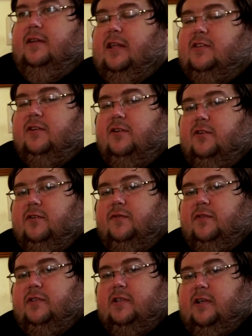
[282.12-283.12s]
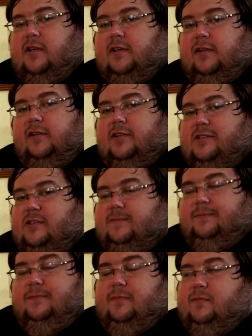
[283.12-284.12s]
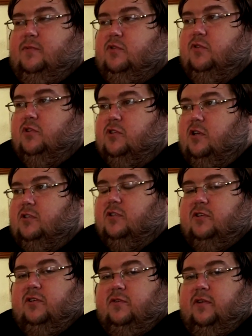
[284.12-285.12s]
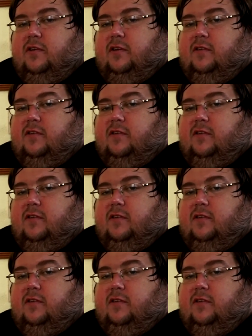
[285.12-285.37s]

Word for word: That's gonna do it for today. Just too exhausted to do anything